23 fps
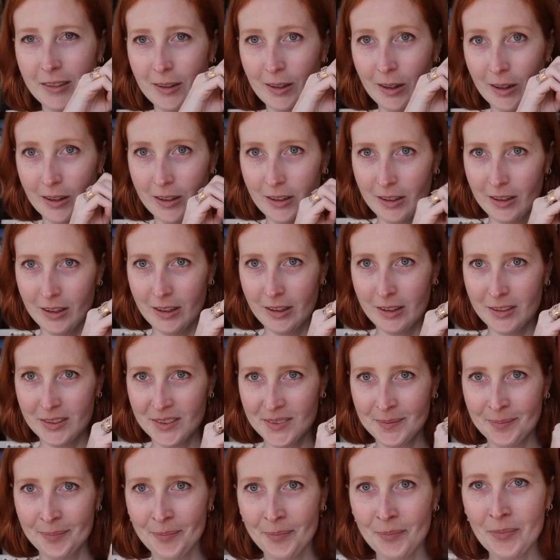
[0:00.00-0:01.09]
on it
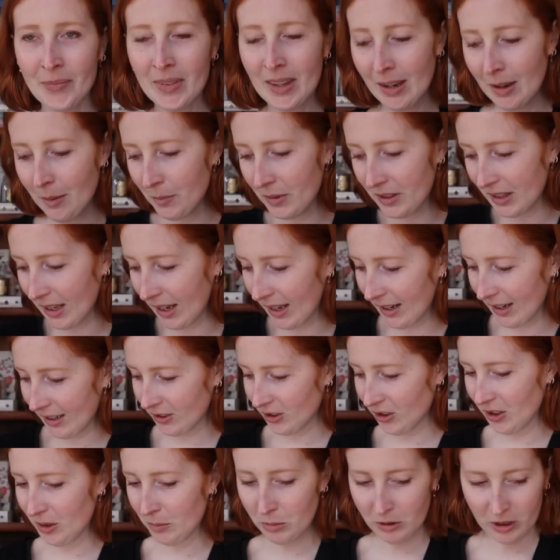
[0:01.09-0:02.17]
is. But that
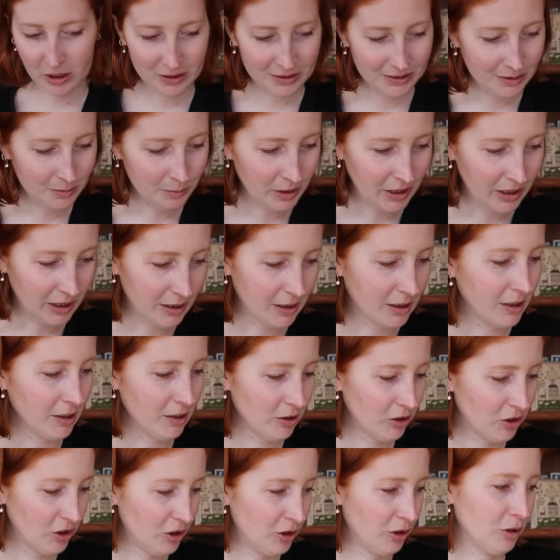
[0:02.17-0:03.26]
actually brings me
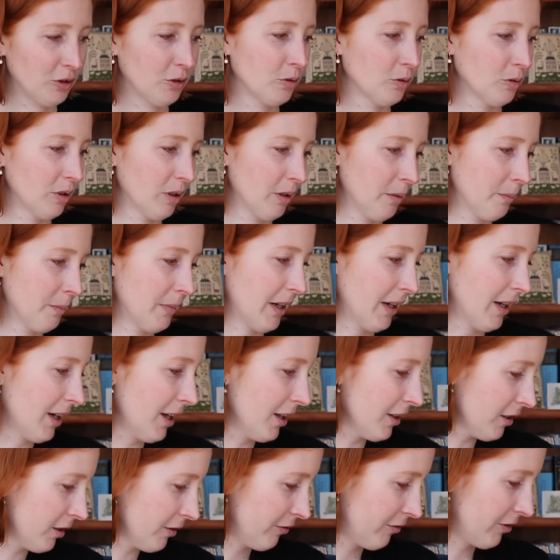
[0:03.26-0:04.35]
to my
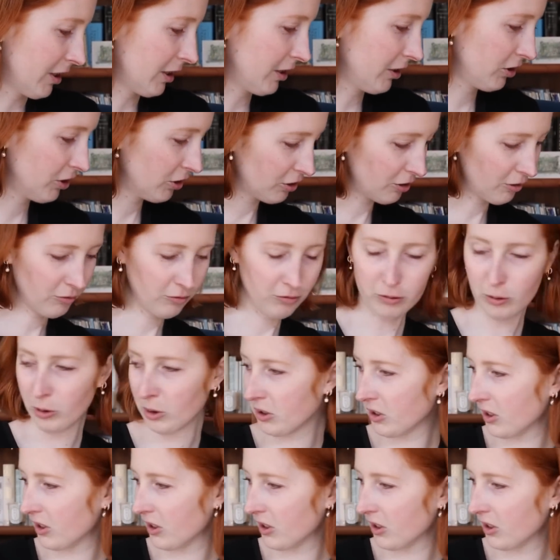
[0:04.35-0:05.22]
other finish for